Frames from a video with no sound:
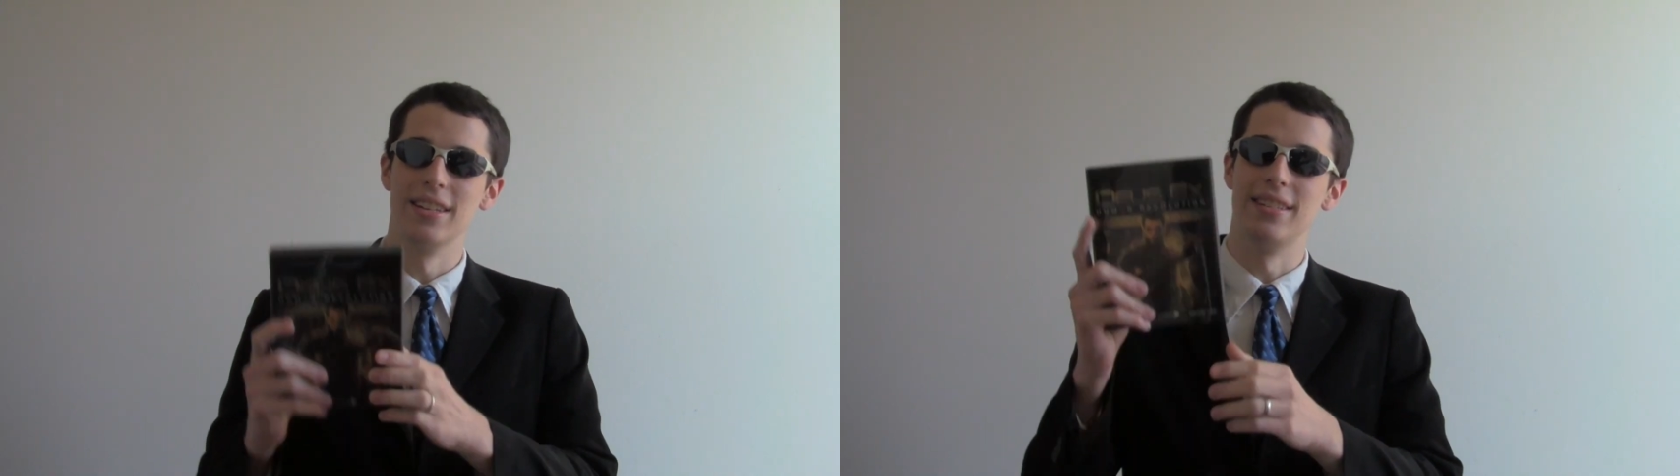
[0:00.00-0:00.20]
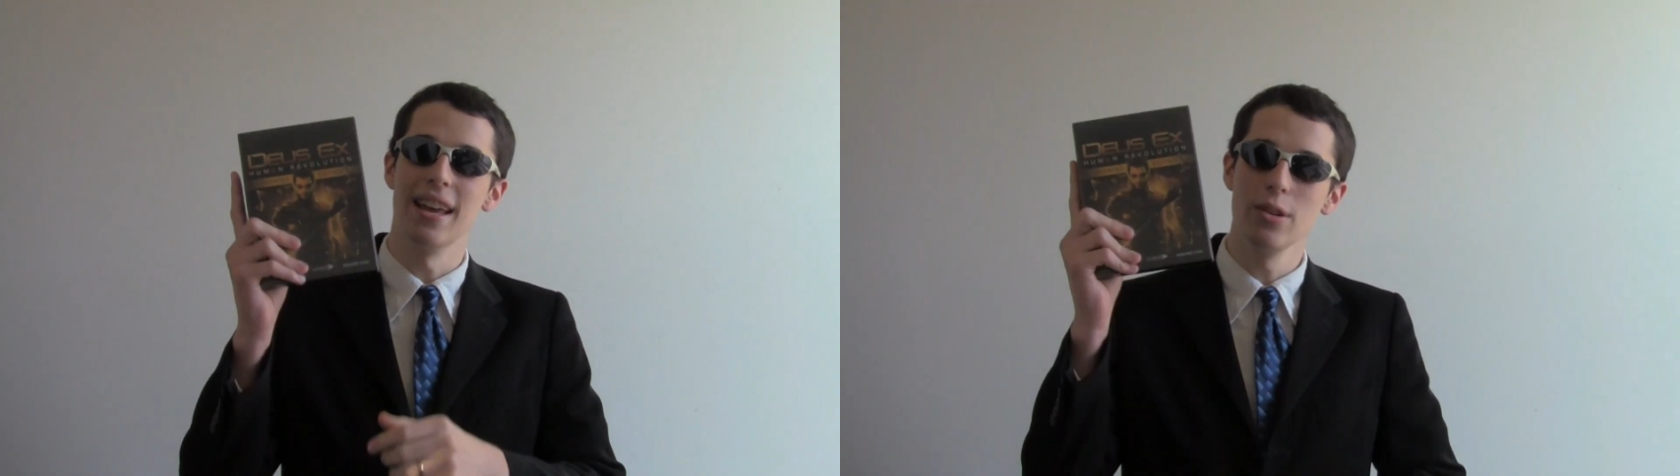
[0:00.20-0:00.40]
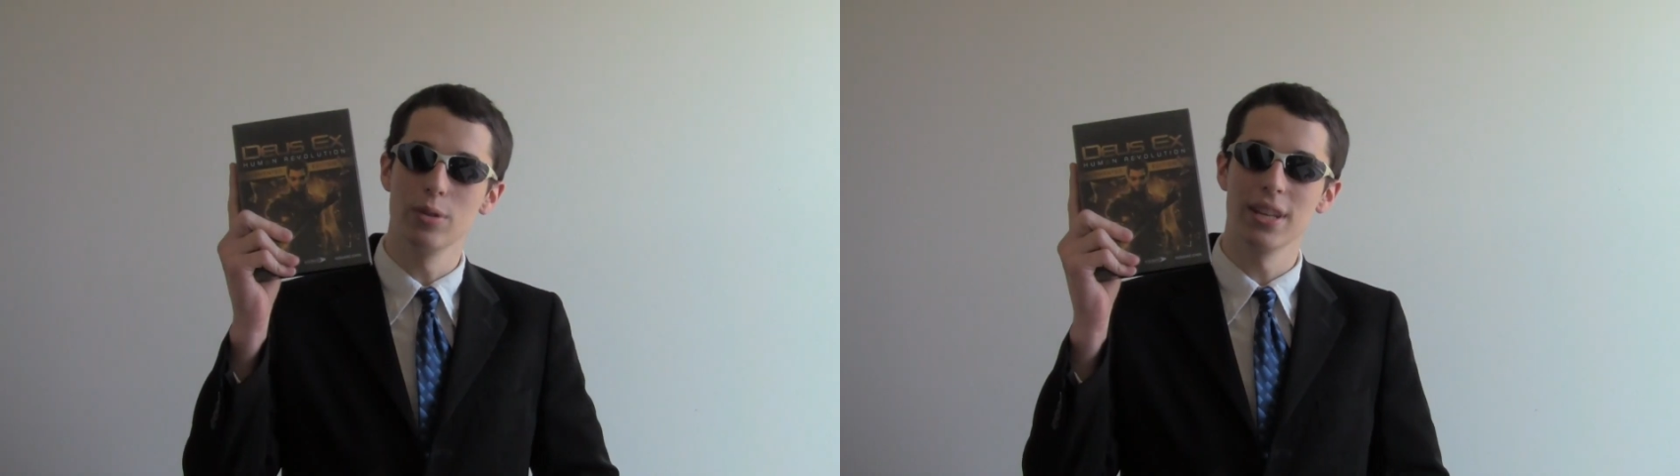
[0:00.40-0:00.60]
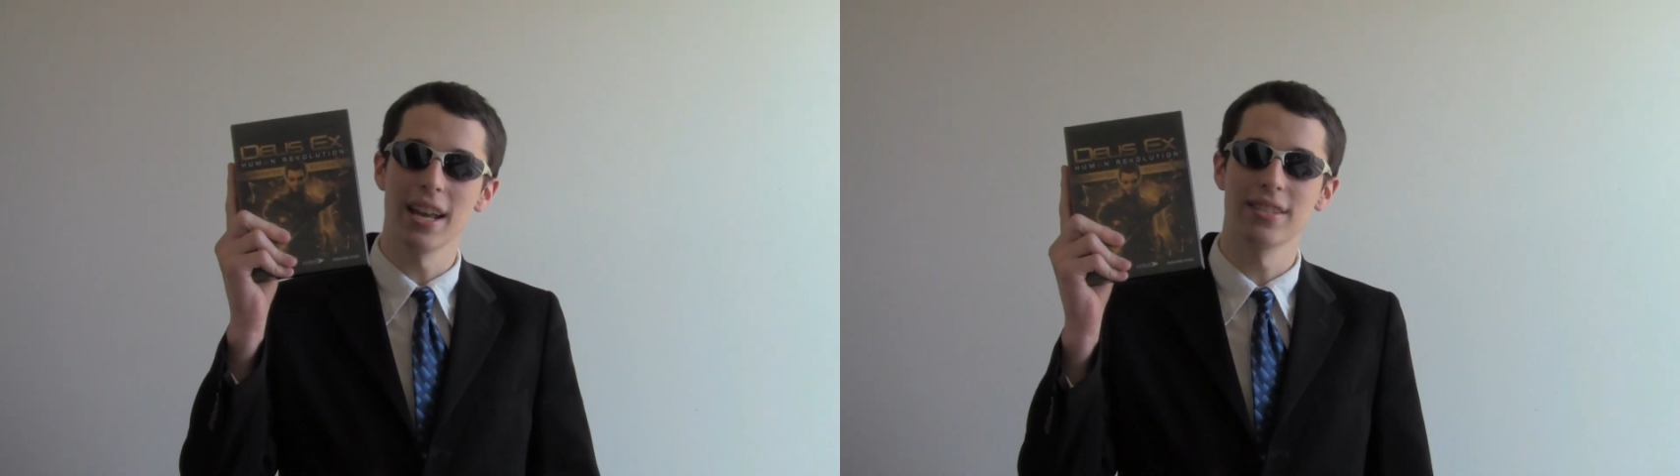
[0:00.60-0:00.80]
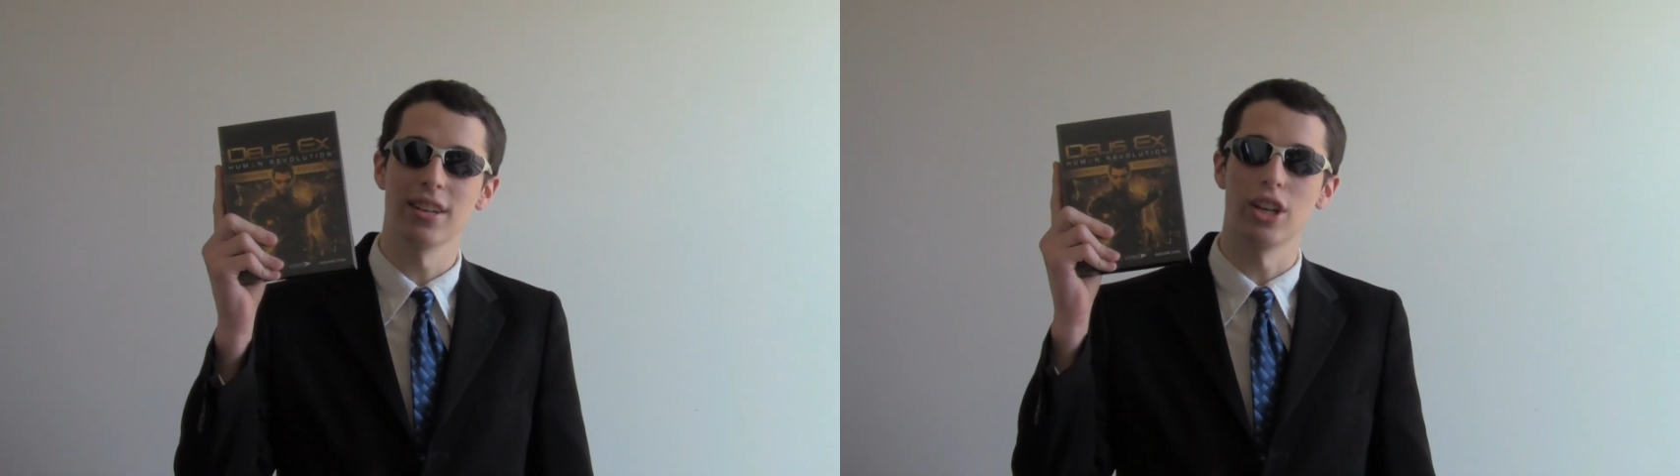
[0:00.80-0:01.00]
Deus
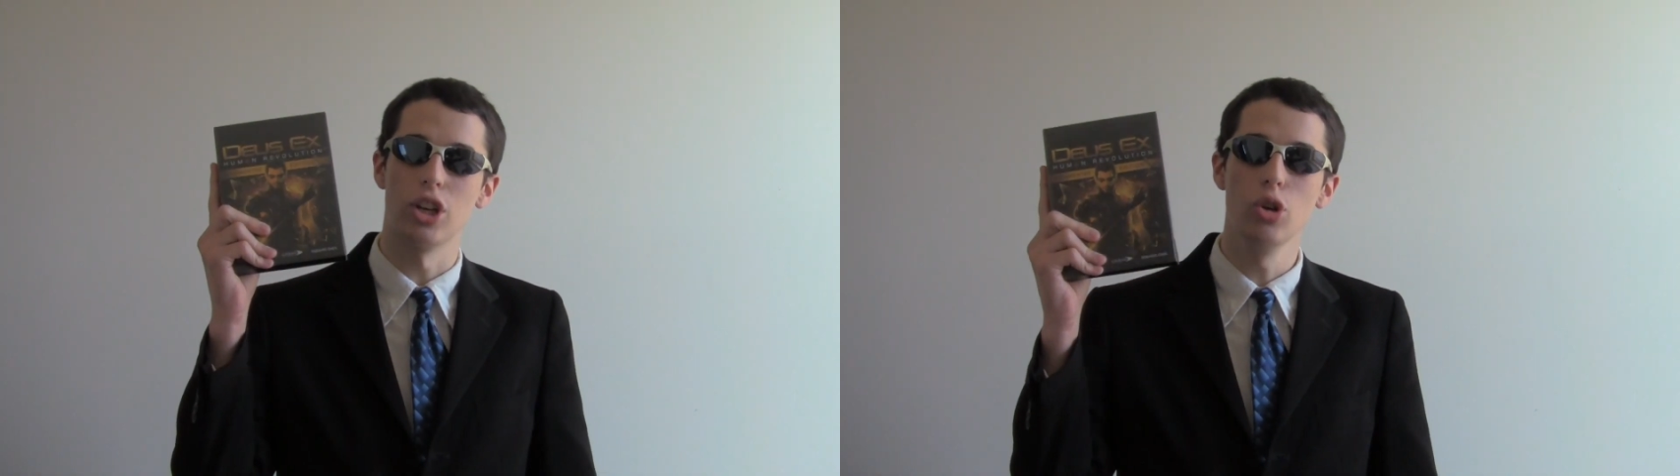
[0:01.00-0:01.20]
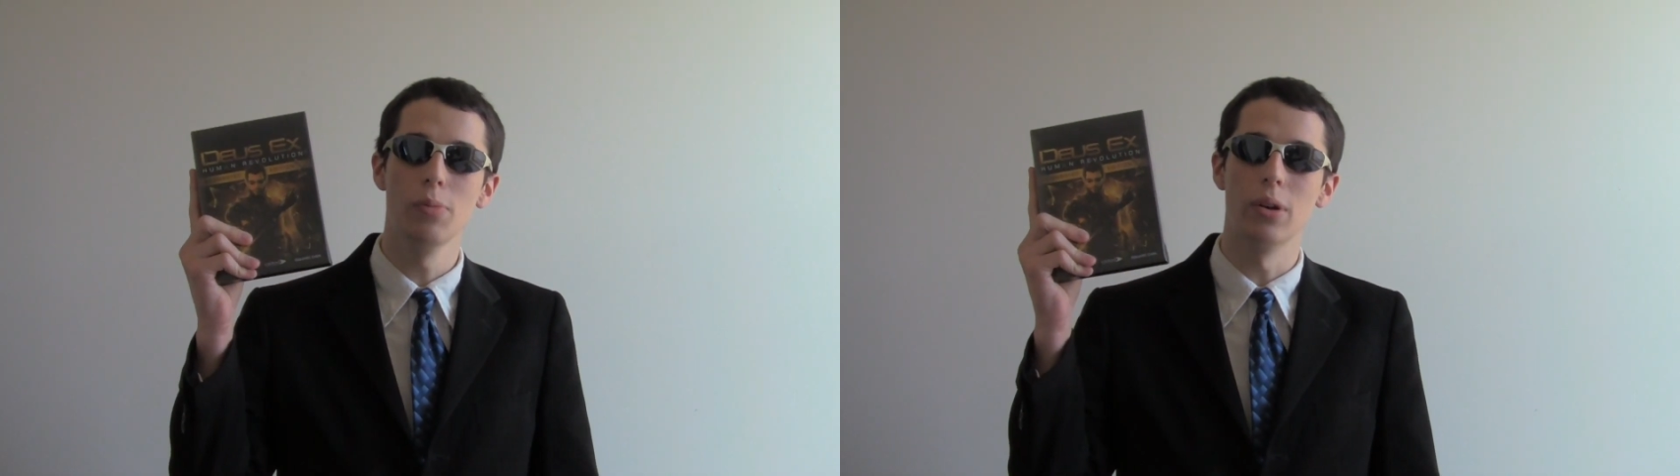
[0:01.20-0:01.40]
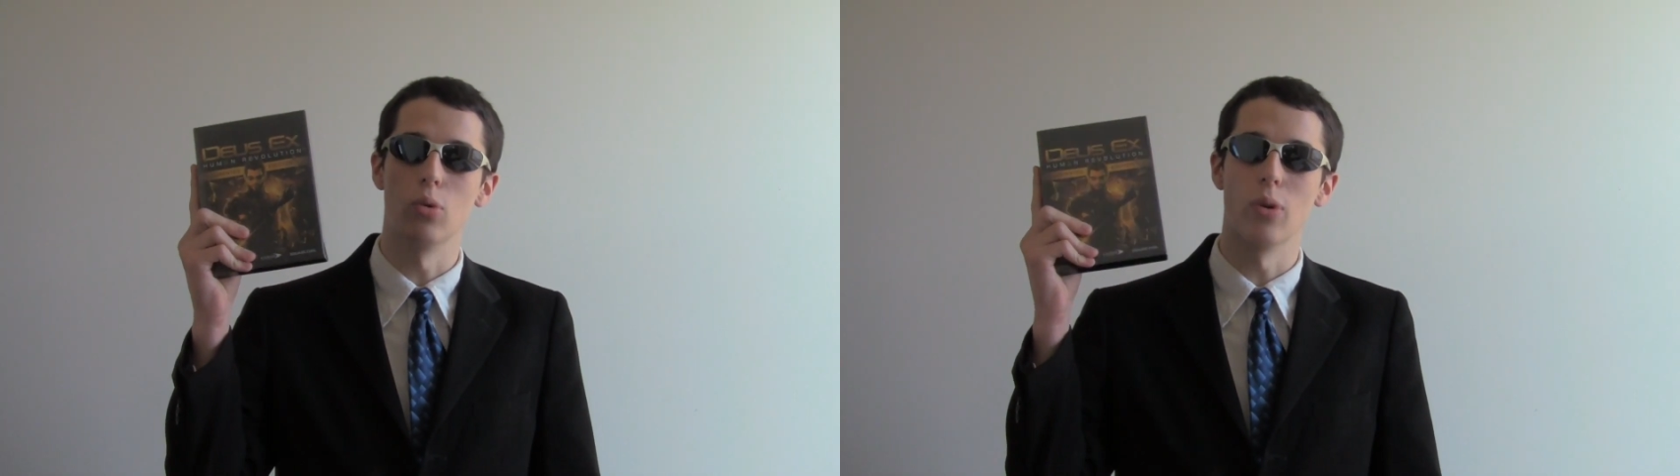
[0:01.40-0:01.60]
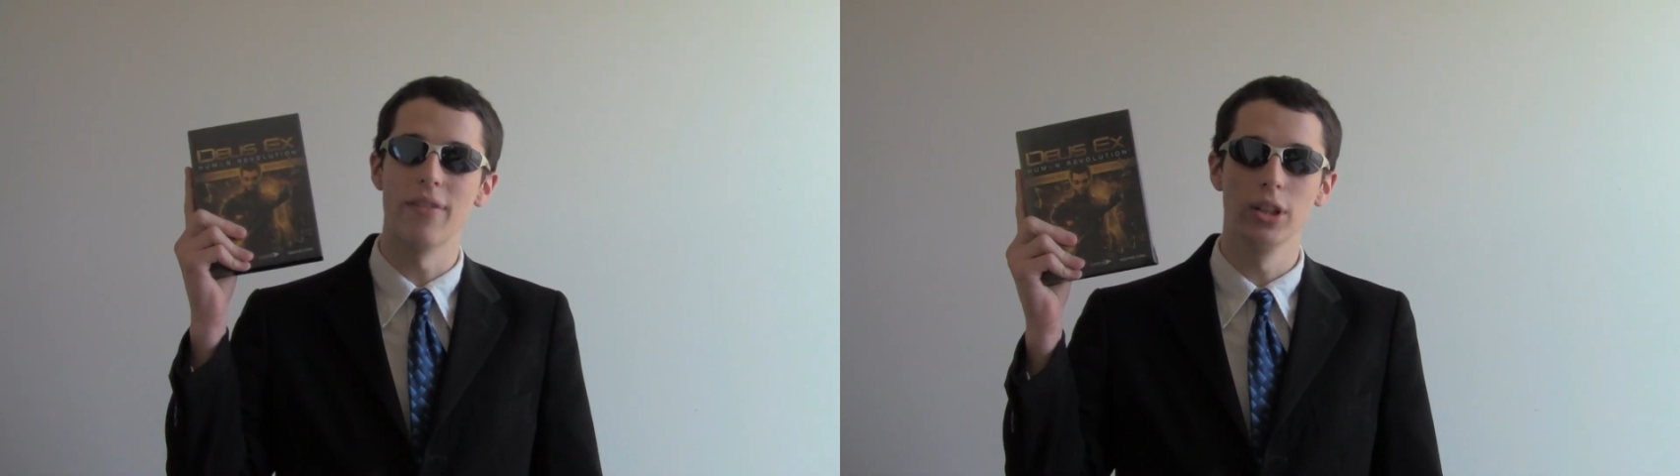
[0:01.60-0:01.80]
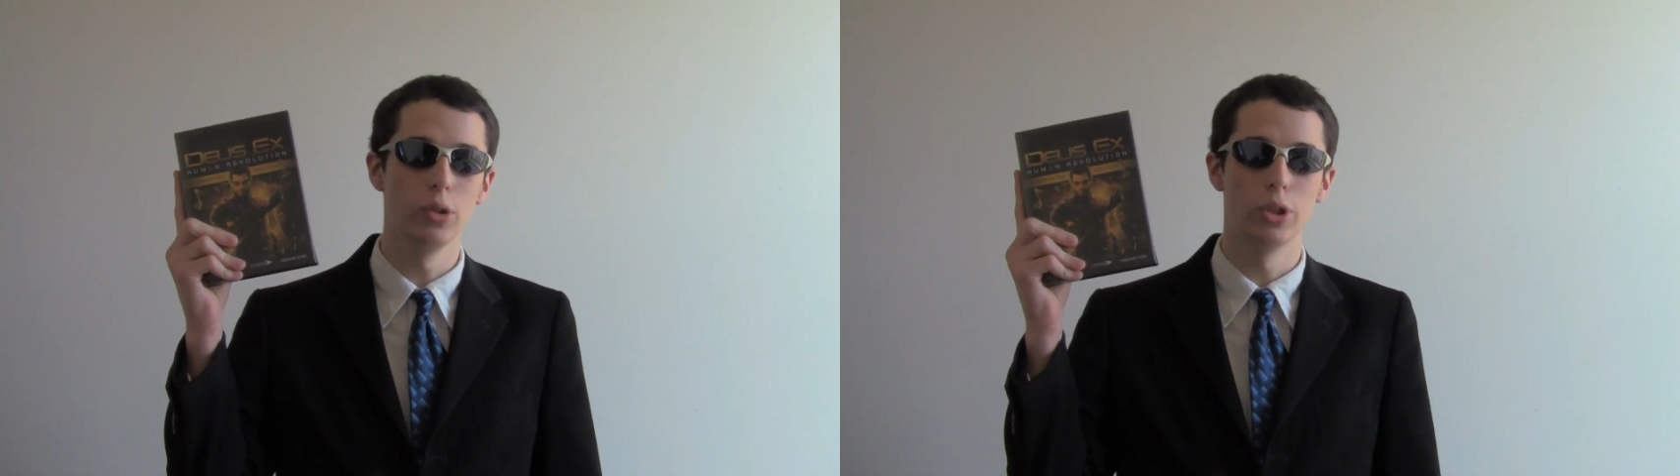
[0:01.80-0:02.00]
Ex Human
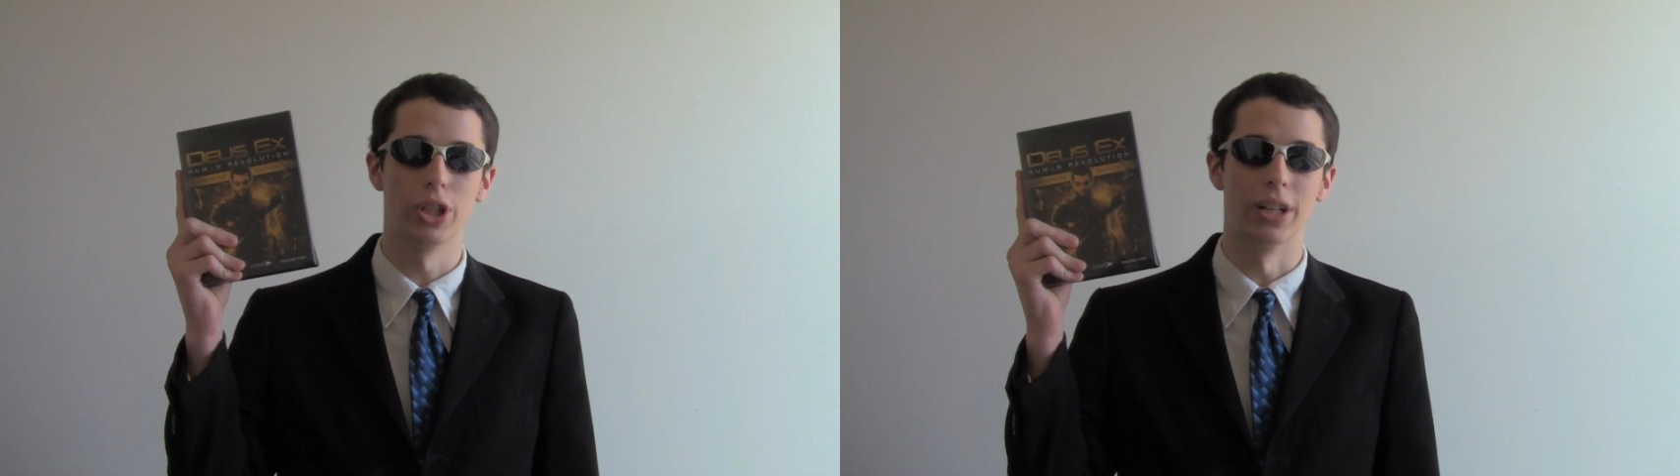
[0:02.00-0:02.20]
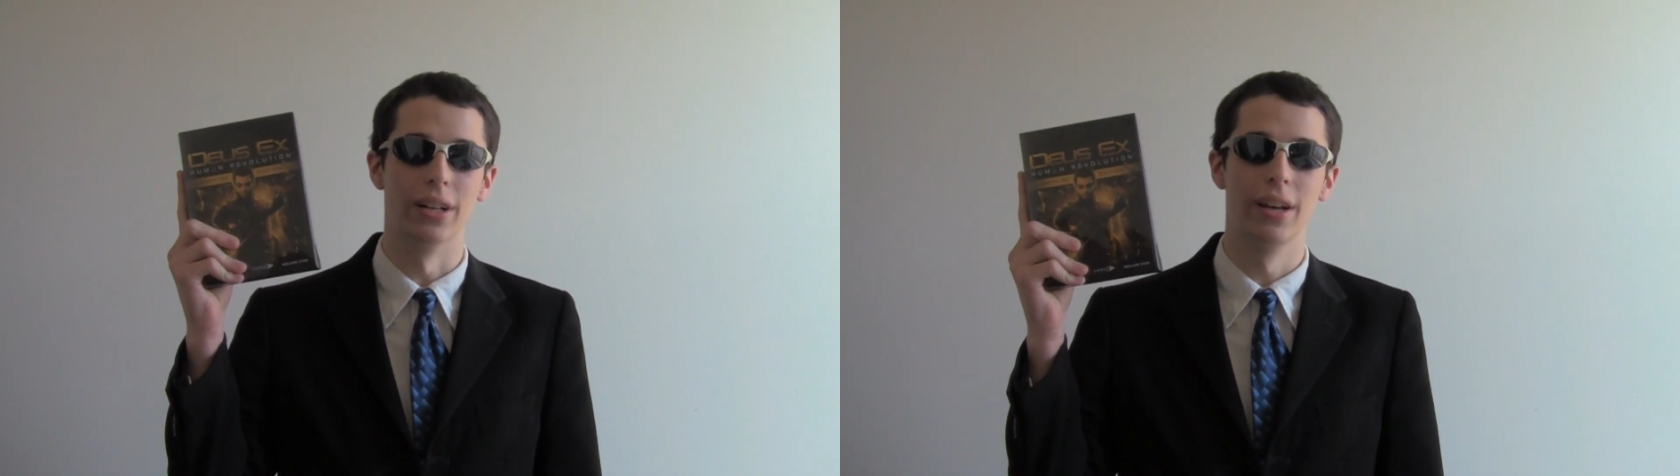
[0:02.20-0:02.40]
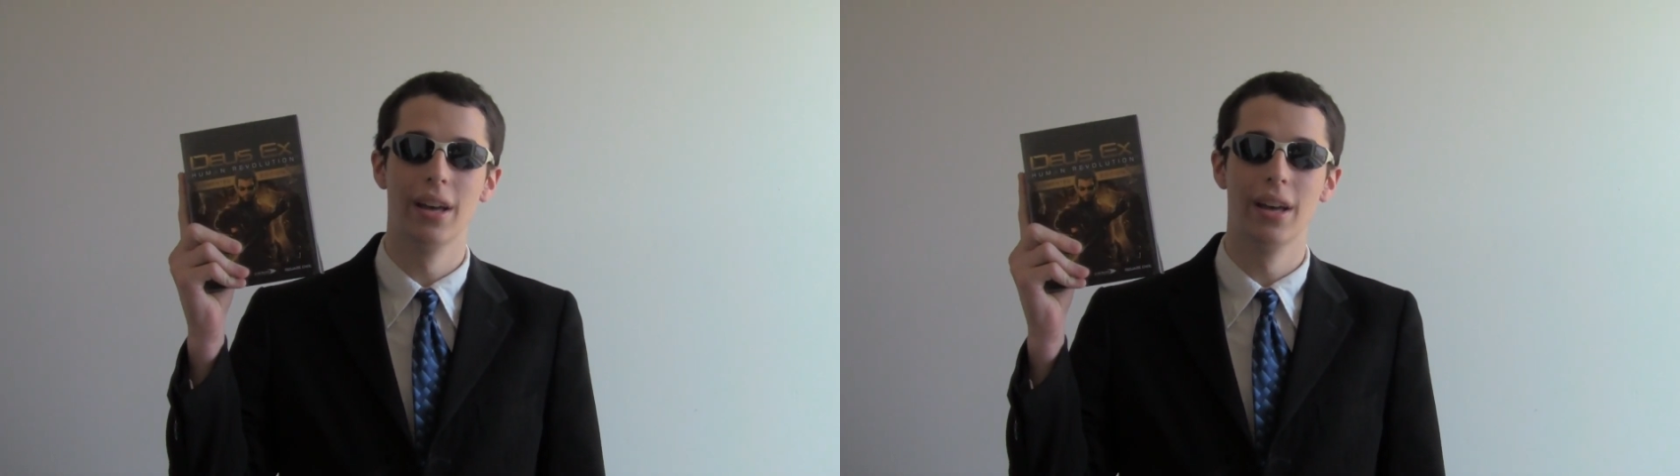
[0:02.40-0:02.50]
Revolution.